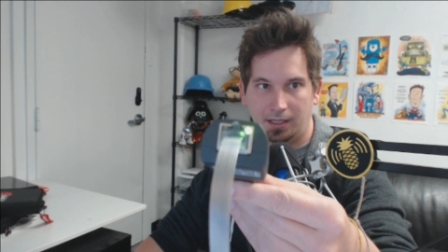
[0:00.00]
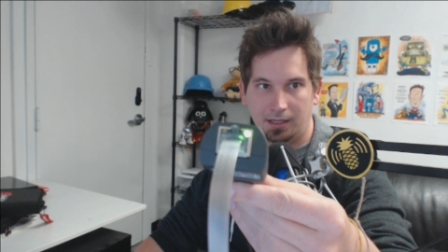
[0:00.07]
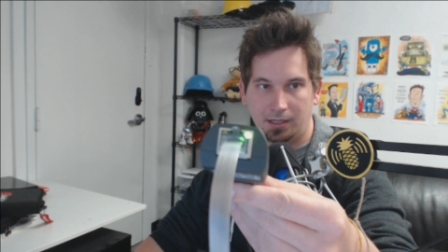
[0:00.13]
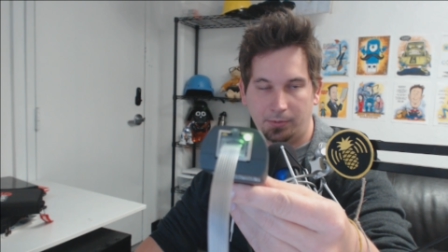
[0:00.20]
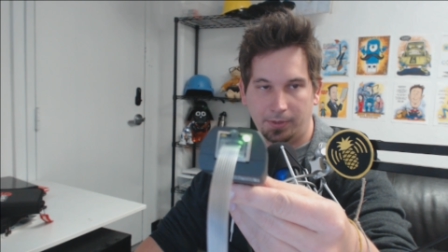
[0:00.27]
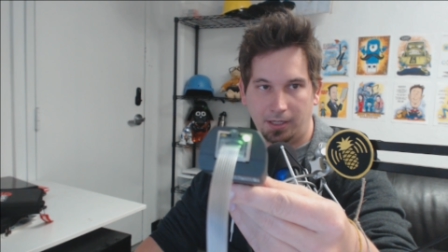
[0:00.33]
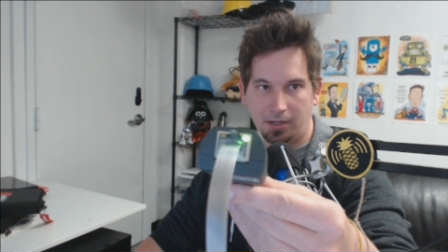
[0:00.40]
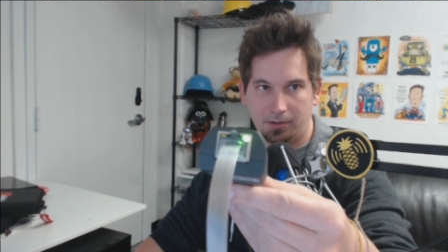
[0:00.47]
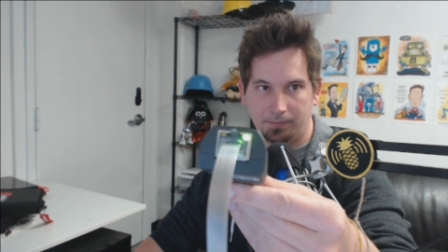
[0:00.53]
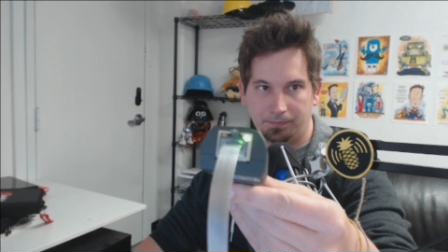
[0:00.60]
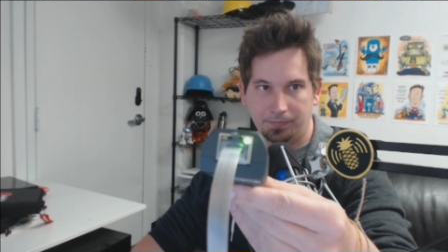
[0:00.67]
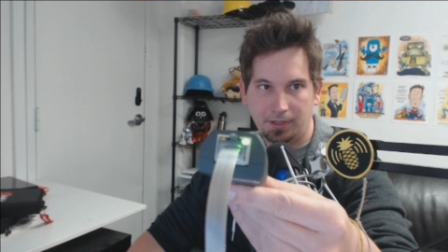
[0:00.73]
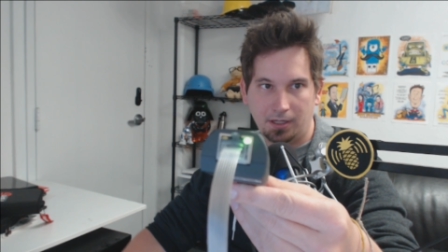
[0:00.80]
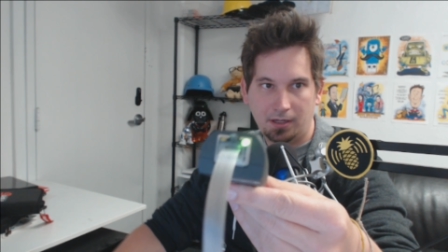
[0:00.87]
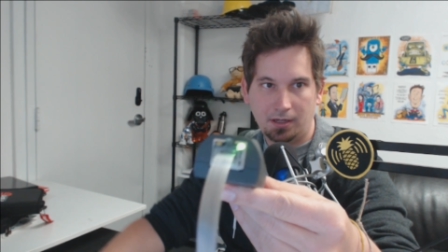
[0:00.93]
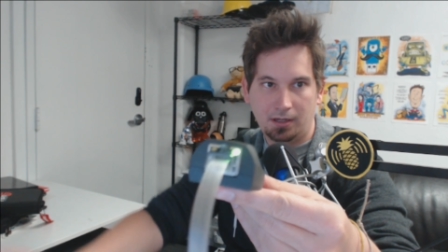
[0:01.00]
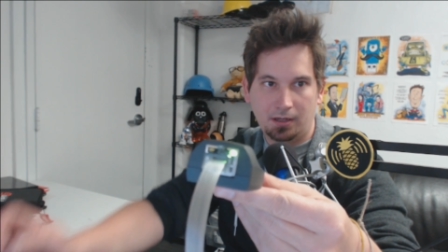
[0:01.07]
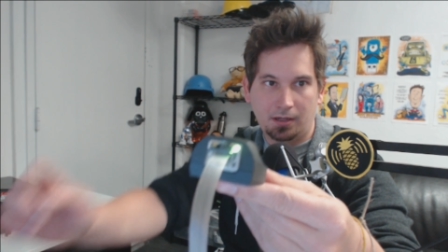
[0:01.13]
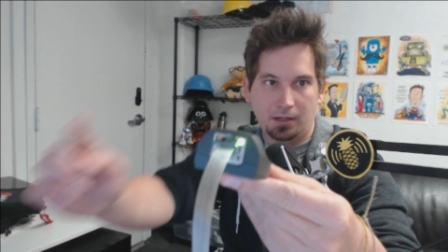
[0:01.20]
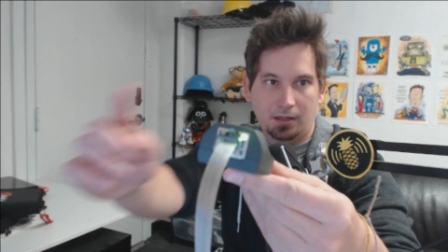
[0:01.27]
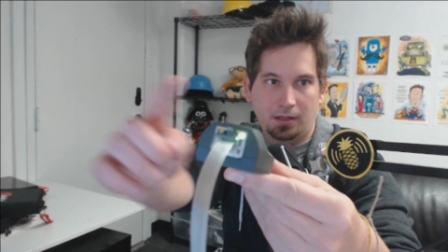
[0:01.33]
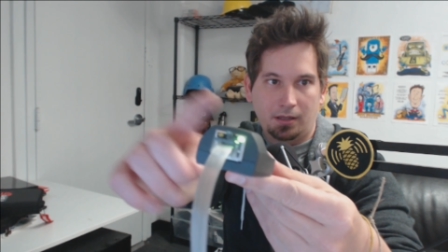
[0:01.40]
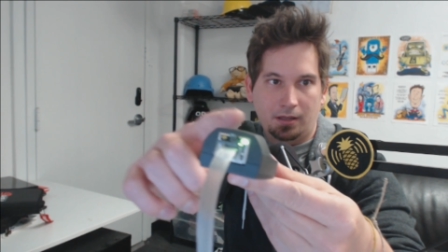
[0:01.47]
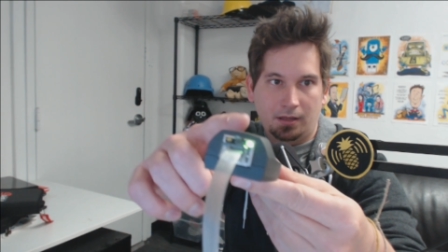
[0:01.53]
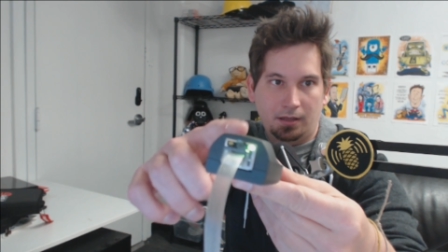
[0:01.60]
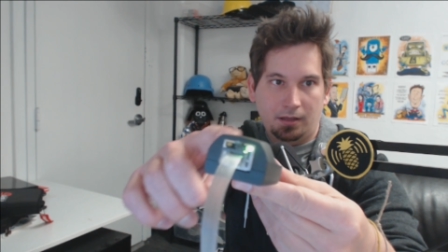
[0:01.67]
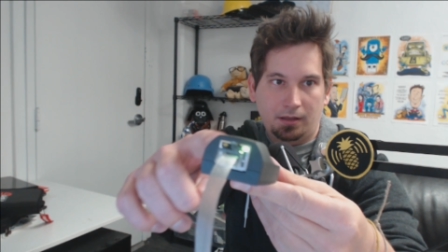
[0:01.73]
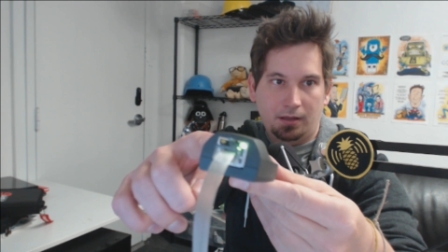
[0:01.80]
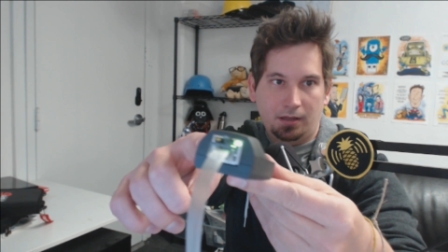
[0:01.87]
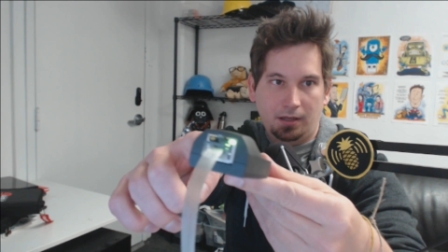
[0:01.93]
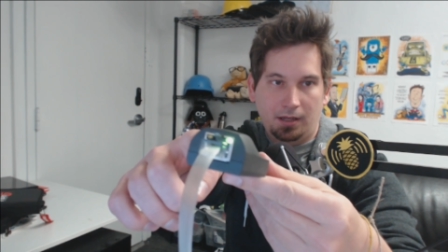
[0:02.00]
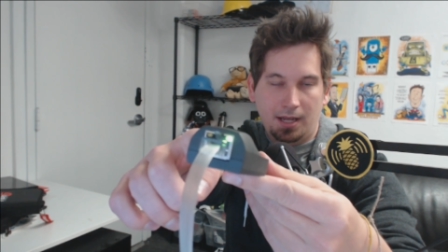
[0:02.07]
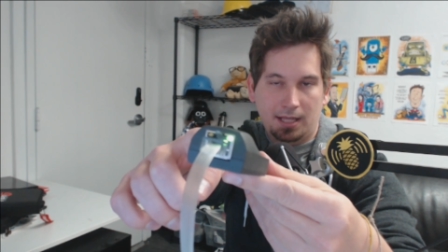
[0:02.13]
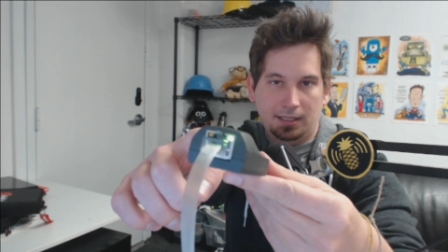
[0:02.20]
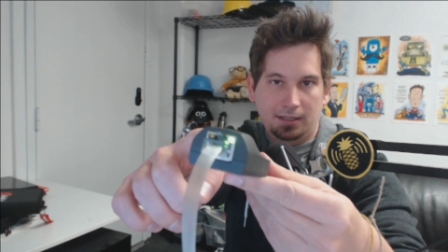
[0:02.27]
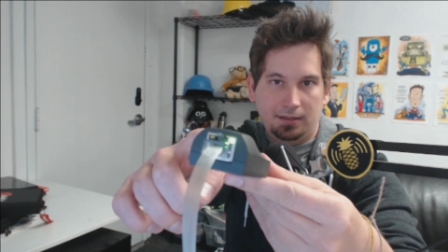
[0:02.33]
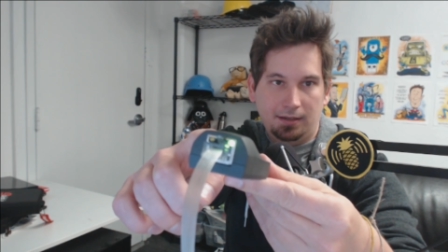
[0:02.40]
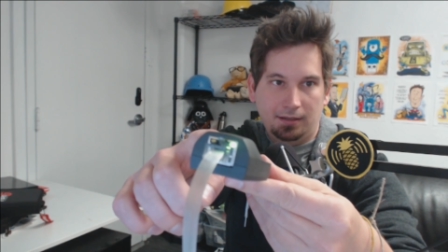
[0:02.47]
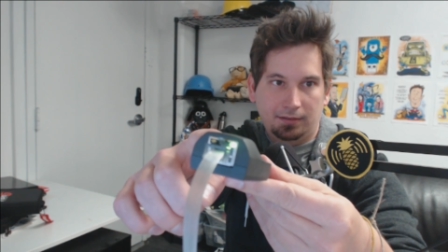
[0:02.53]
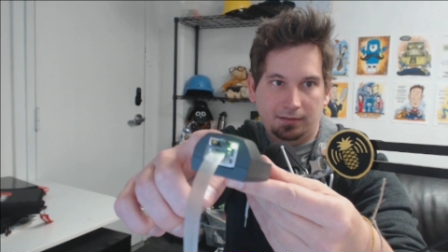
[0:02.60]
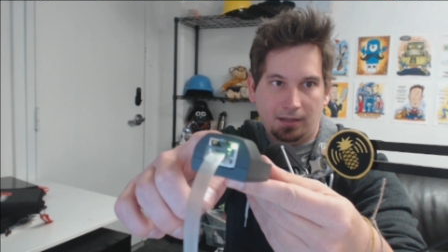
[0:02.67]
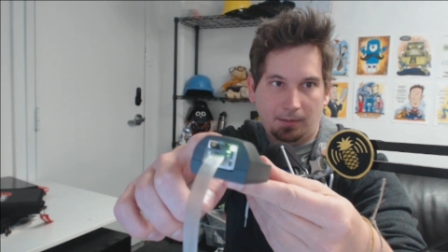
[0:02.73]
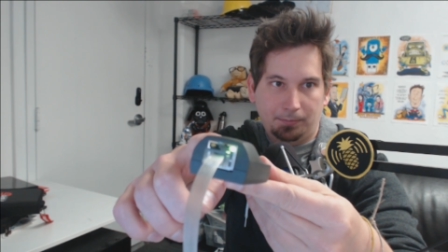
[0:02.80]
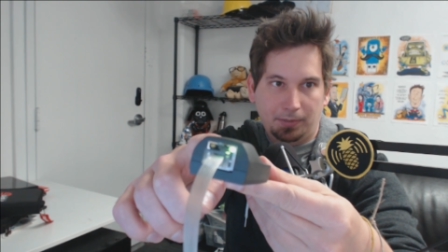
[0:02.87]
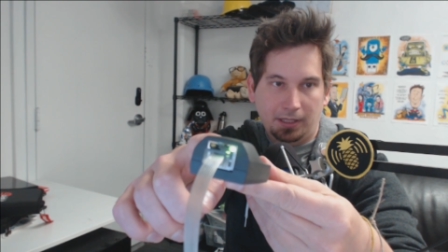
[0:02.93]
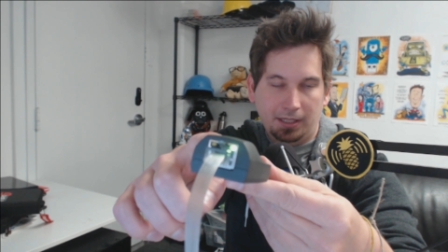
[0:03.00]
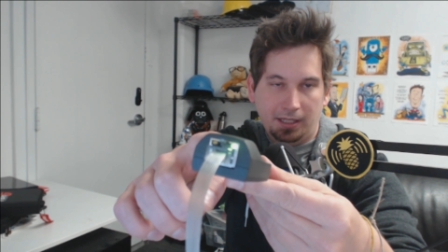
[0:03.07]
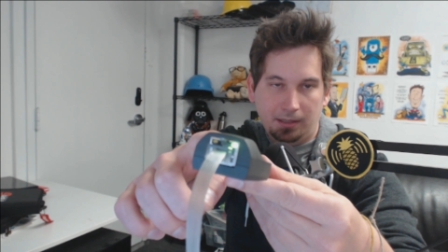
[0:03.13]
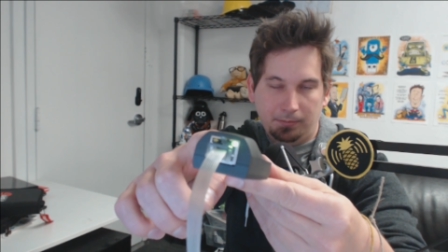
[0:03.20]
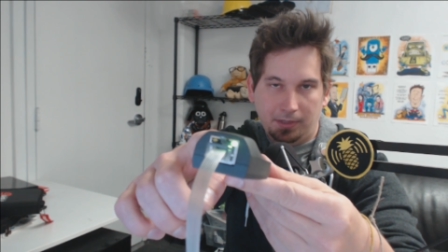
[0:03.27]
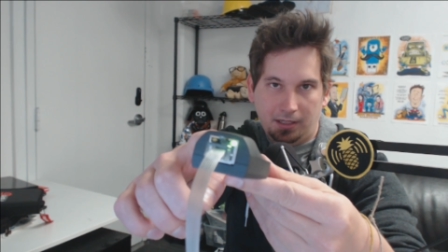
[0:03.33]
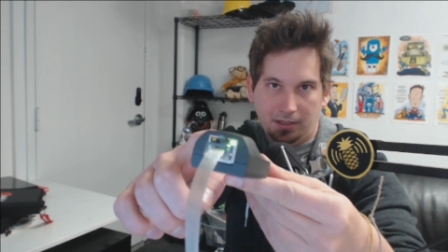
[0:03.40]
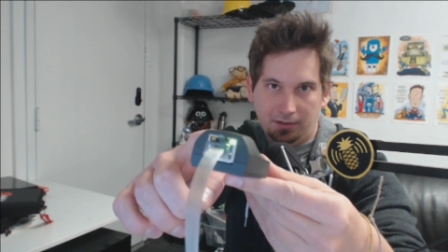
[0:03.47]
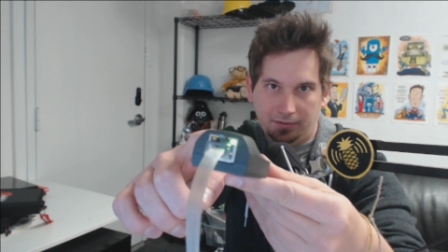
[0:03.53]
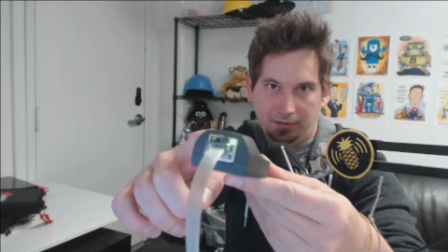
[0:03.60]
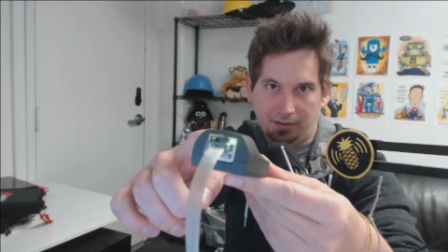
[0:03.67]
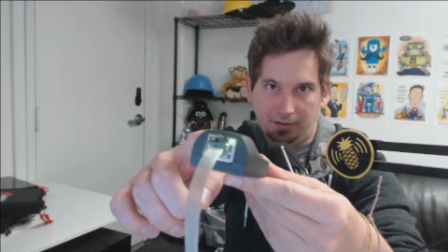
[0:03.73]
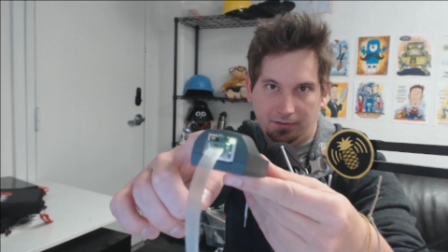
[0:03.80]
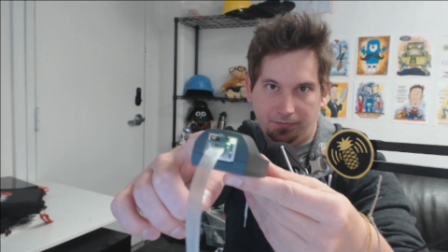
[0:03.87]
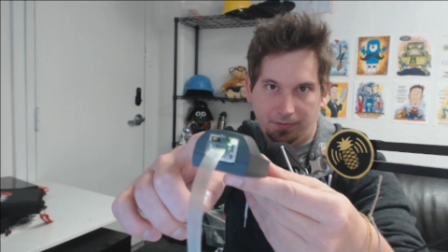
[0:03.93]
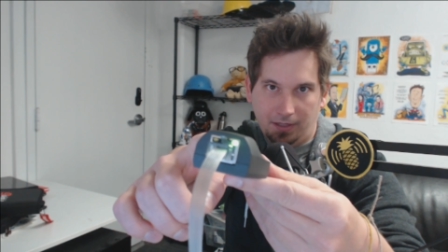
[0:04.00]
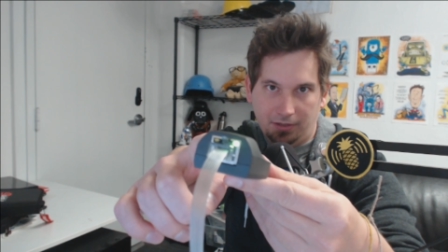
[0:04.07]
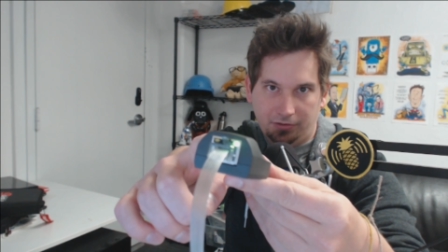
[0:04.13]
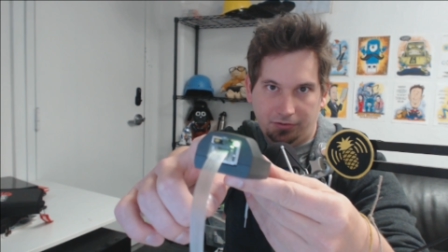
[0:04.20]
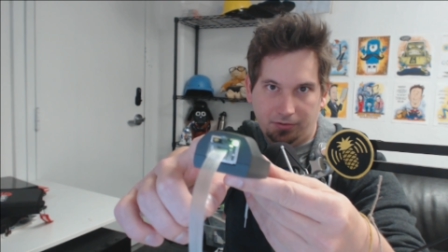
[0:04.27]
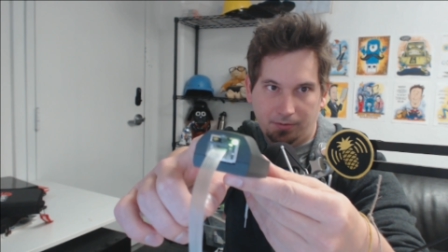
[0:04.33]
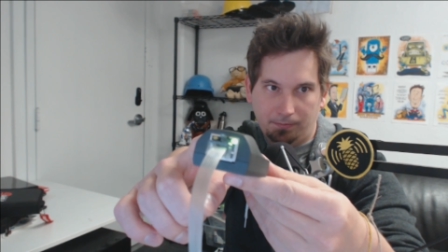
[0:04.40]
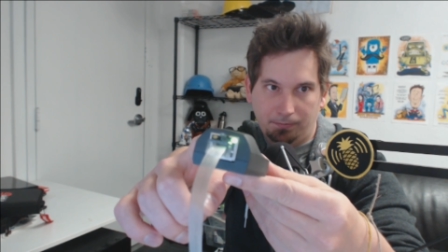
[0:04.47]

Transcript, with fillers: And there we go. The LED has stopped blinking because it's finished